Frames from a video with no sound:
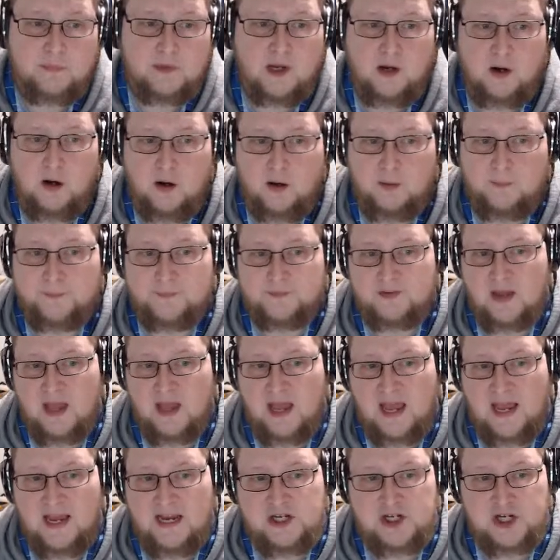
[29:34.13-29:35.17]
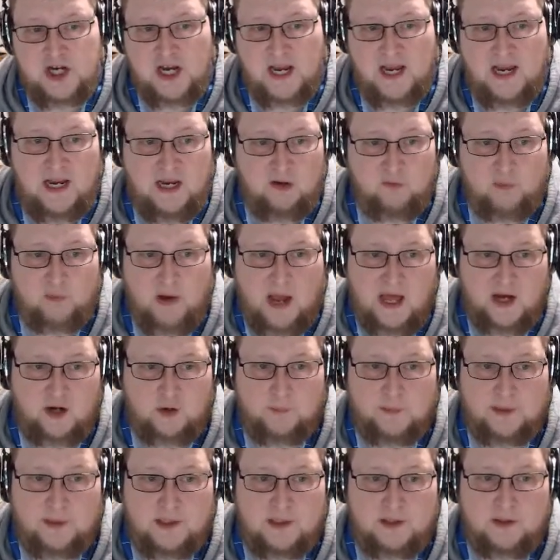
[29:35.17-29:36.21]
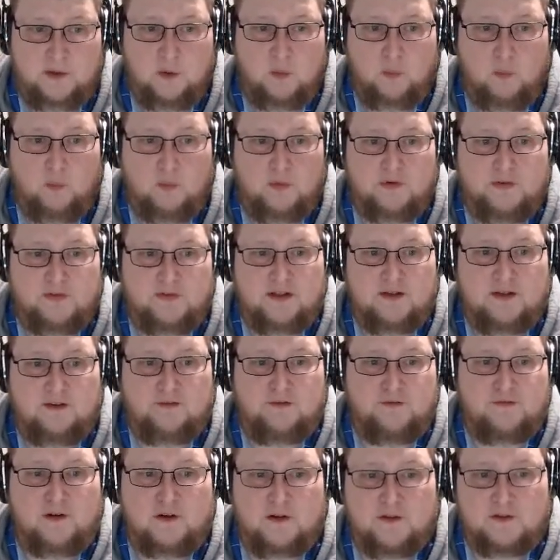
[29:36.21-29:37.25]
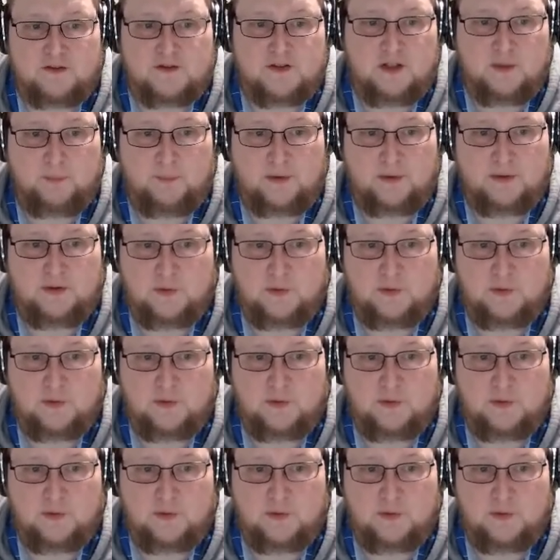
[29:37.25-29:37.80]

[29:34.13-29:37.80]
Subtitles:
H.A. Ratterman was the first to